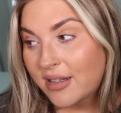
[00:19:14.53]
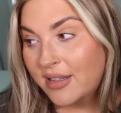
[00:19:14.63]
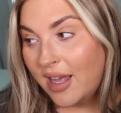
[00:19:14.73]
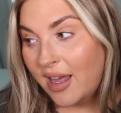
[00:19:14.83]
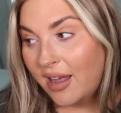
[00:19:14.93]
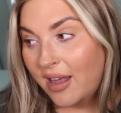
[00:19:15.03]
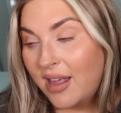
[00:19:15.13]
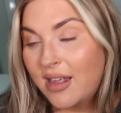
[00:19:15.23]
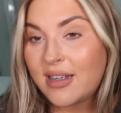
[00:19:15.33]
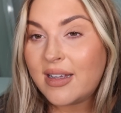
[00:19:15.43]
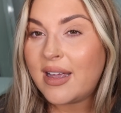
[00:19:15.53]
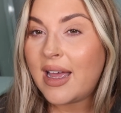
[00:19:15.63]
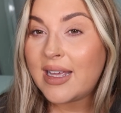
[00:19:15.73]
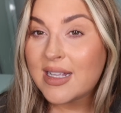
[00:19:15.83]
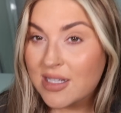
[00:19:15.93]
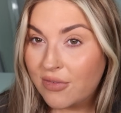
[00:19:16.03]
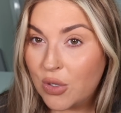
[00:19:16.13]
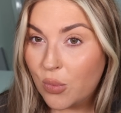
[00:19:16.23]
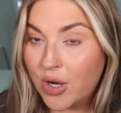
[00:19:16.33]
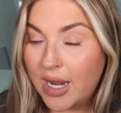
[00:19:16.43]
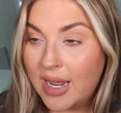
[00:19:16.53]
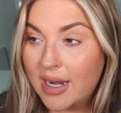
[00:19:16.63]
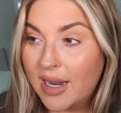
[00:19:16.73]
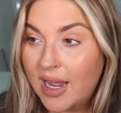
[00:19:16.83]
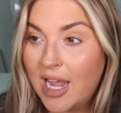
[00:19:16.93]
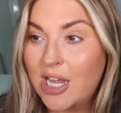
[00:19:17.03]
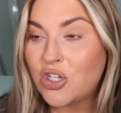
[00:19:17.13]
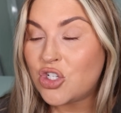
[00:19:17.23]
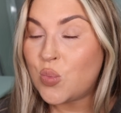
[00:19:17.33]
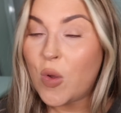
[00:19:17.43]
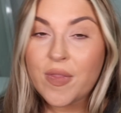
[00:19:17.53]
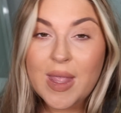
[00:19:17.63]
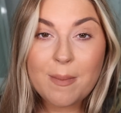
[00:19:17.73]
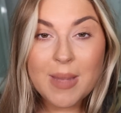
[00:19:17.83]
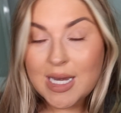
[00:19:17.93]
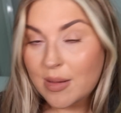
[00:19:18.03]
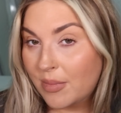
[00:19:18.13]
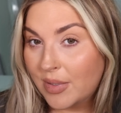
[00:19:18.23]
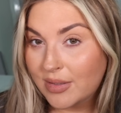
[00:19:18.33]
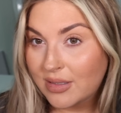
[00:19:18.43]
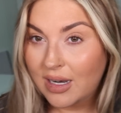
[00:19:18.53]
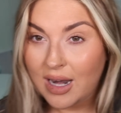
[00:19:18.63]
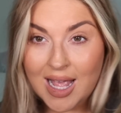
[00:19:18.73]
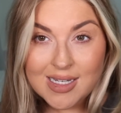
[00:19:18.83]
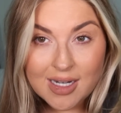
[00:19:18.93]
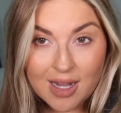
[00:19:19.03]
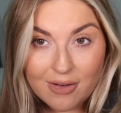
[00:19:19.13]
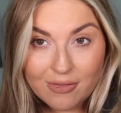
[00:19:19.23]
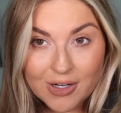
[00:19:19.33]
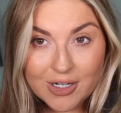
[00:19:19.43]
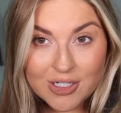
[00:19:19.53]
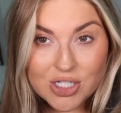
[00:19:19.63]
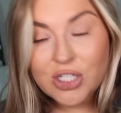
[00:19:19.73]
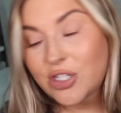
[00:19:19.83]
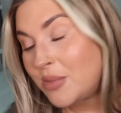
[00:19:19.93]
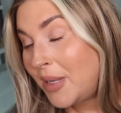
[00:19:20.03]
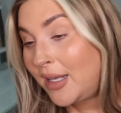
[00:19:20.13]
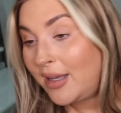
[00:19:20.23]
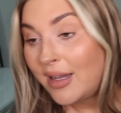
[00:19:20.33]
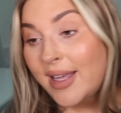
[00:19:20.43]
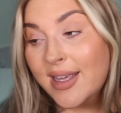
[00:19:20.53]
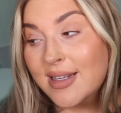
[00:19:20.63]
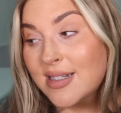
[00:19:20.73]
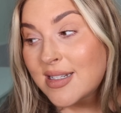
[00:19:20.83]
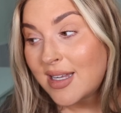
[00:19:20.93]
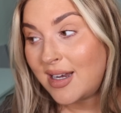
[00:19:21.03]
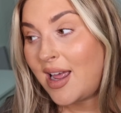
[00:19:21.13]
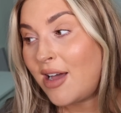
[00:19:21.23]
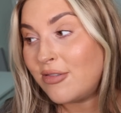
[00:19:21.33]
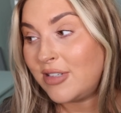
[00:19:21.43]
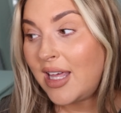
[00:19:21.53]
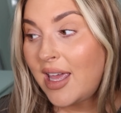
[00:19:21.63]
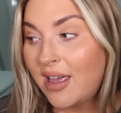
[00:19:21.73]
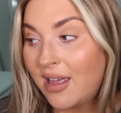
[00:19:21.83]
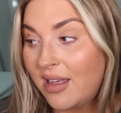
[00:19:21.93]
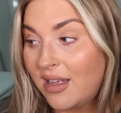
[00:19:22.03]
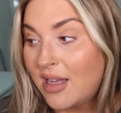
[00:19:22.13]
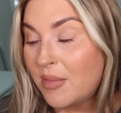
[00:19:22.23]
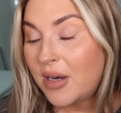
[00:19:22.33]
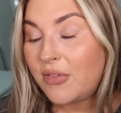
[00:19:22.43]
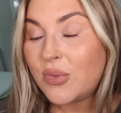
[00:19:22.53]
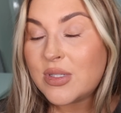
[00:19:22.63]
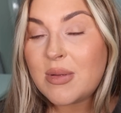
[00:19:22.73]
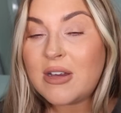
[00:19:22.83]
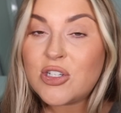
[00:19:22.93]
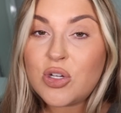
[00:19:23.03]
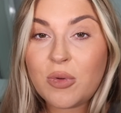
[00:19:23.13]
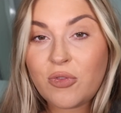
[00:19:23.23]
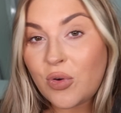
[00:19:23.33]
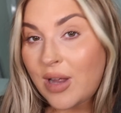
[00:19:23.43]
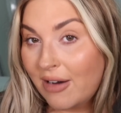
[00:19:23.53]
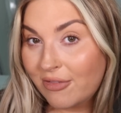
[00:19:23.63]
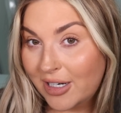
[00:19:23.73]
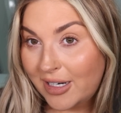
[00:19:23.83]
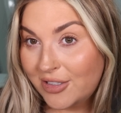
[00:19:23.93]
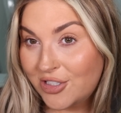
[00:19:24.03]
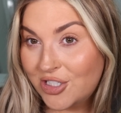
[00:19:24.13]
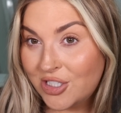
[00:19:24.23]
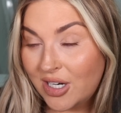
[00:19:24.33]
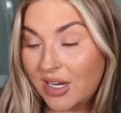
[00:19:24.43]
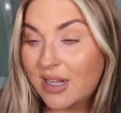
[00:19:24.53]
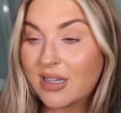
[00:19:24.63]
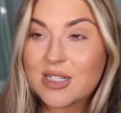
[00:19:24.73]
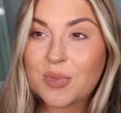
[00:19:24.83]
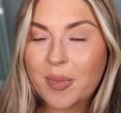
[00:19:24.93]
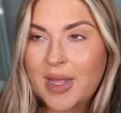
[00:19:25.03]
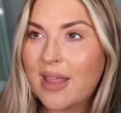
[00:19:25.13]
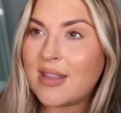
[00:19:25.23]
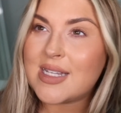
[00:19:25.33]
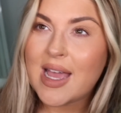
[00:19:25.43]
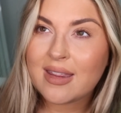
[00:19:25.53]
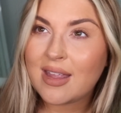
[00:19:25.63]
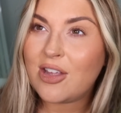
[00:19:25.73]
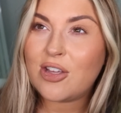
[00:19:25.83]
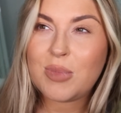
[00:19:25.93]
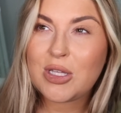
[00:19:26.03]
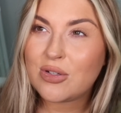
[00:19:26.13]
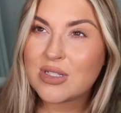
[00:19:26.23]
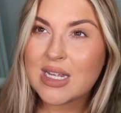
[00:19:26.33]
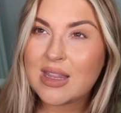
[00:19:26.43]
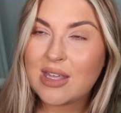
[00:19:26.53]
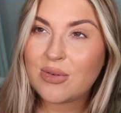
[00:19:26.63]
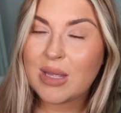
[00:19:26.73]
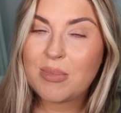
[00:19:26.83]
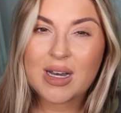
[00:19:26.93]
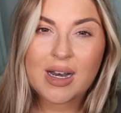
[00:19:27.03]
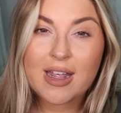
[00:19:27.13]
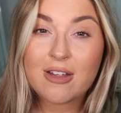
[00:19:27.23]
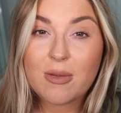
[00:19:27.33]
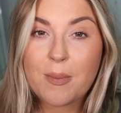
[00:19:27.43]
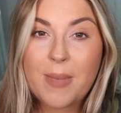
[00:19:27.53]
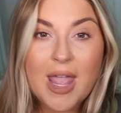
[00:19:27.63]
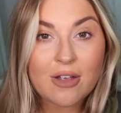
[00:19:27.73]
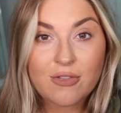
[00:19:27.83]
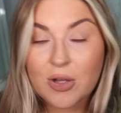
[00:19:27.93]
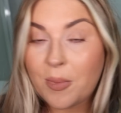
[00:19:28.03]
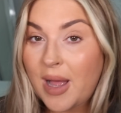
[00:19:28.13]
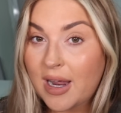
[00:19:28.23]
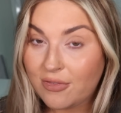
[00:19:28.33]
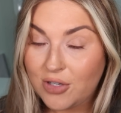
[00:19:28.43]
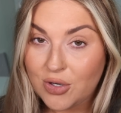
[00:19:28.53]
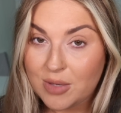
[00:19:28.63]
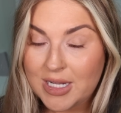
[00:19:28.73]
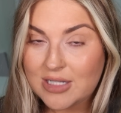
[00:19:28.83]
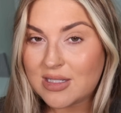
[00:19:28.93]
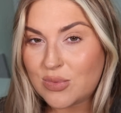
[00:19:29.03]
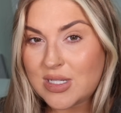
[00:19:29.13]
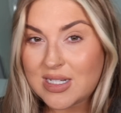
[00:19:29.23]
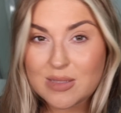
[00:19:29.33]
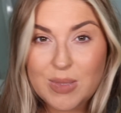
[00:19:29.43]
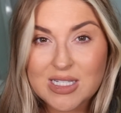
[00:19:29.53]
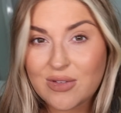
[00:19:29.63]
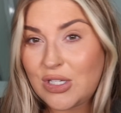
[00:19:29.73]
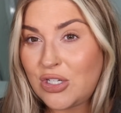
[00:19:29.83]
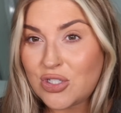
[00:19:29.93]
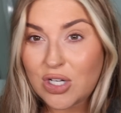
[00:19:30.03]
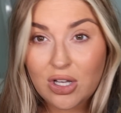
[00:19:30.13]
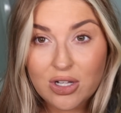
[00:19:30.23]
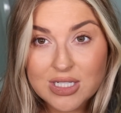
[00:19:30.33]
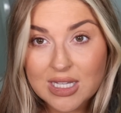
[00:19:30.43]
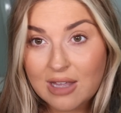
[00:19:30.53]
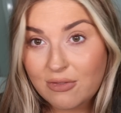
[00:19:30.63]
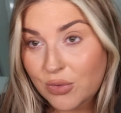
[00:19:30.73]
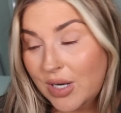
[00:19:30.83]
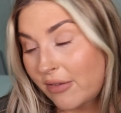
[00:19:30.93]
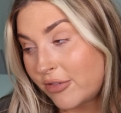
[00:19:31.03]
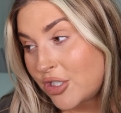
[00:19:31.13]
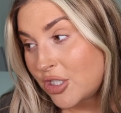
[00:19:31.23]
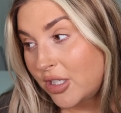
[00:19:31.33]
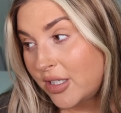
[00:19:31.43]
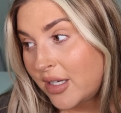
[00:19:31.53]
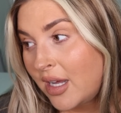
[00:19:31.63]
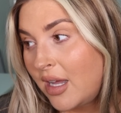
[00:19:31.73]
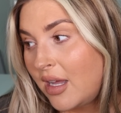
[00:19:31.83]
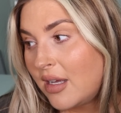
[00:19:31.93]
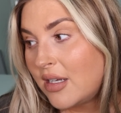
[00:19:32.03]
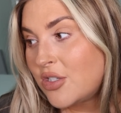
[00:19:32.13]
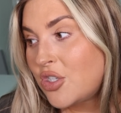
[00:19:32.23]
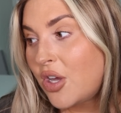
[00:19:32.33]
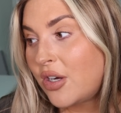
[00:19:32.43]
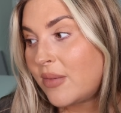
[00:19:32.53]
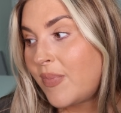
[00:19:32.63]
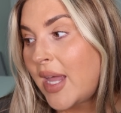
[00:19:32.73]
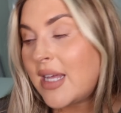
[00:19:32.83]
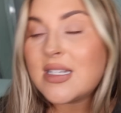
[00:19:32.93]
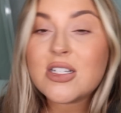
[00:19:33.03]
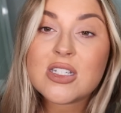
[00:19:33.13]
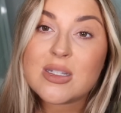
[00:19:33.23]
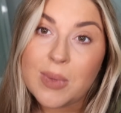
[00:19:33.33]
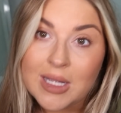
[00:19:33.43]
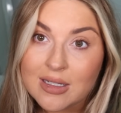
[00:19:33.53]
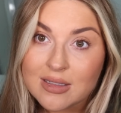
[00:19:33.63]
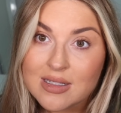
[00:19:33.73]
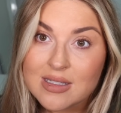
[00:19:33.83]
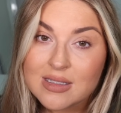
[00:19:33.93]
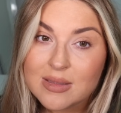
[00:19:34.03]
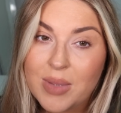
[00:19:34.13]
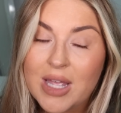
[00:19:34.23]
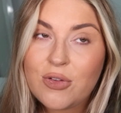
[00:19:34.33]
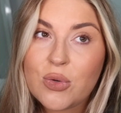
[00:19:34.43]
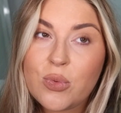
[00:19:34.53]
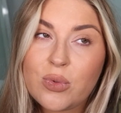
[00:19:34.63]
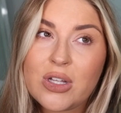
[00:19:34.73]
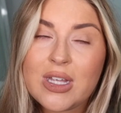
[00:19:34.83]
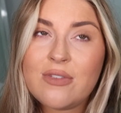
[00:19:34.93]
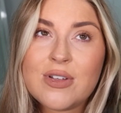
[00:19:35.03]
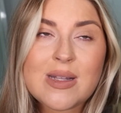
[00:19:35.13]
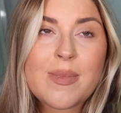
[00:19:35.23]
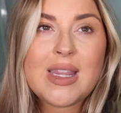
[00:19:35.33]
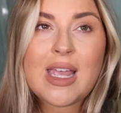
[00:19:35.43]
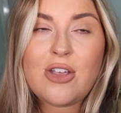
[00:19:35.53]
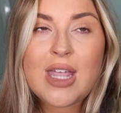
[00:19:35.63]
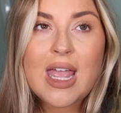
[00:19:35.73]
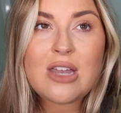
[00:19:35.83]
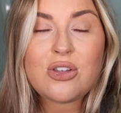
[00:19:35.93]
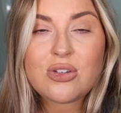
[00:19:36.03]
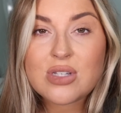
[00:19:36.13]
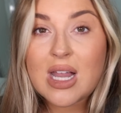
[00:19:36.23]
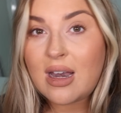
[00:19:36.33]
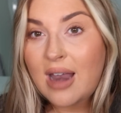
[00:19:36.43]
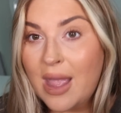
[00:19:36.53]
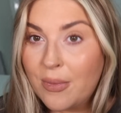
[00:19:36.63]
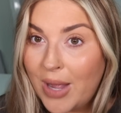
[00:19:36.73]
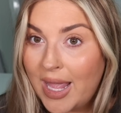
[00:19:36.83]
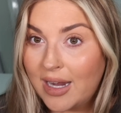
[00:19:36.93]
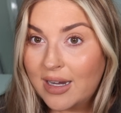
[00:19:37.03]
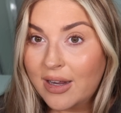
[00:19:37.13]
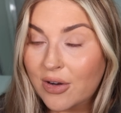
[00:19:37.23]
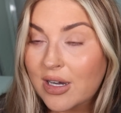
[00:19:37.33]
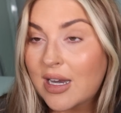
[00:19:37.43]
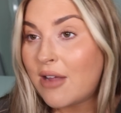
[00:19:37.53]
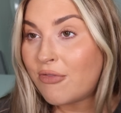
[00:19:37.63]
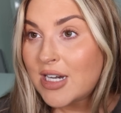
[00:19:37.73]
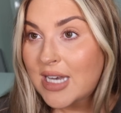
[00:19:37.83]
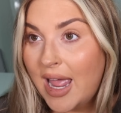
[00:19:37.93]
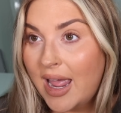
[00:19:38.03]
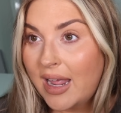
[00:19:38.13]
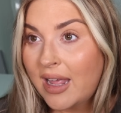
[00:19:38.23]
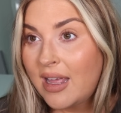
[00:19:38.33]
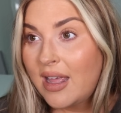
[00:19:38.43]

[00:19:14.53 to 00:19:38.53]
yeah, I guess if you want it and you just want that medium lighter coverage and use a bit less, then hell yeah. But if you want something super full coverage, there's probably others out there you could be using that you'll get better like bang for your buck, if you know what I mean, because this one's expensive and you use a lot to get that full coverage look. So I guess it just depends. But if you're looking for something that you can use at a lightweight, like on an everyday,